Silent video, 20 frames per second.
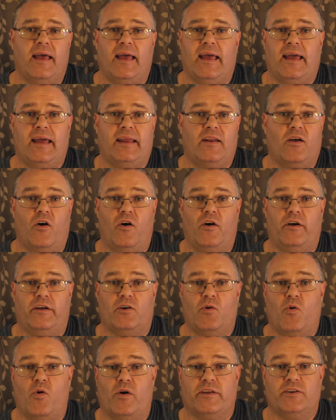And I
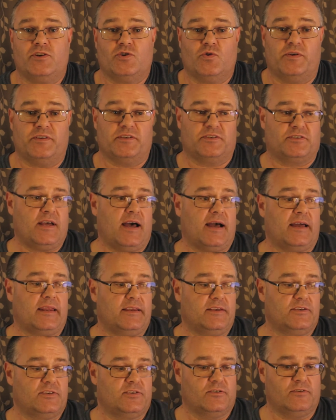quite enjoy just tucking
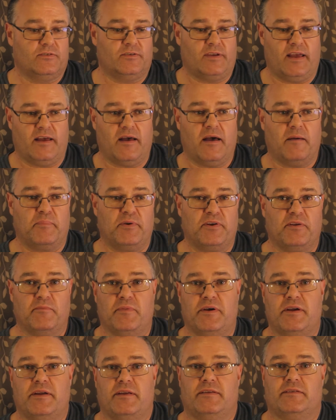into, you know, a bit of
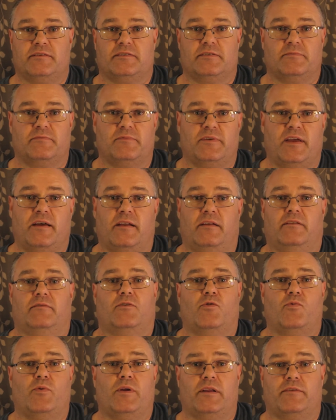meat and some, you know, little
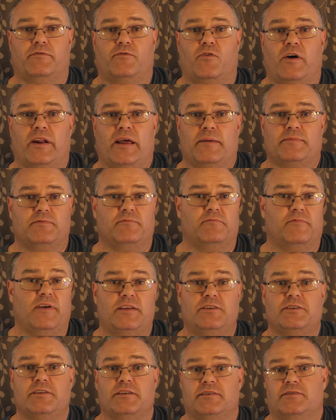quickly fried up
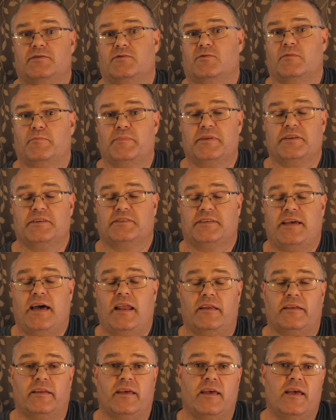veggies or a bit of
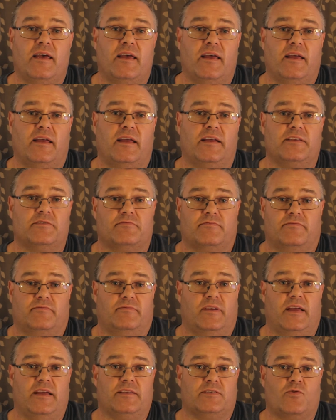salad. It's,
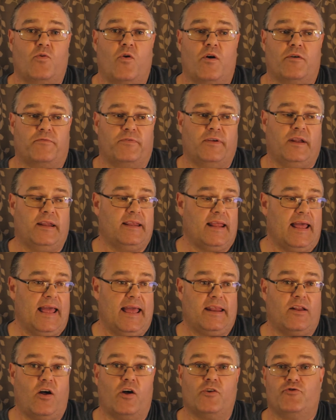it's quite filling,
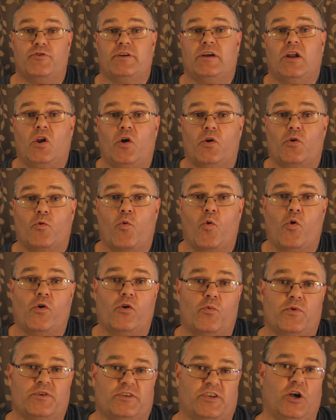and I drink a lot of
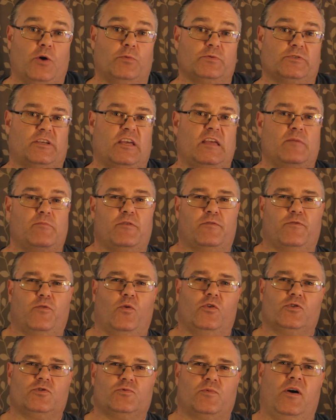water, which helps keep me
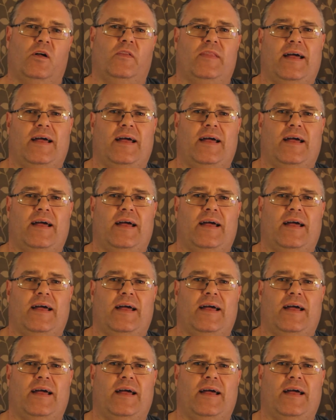full as well.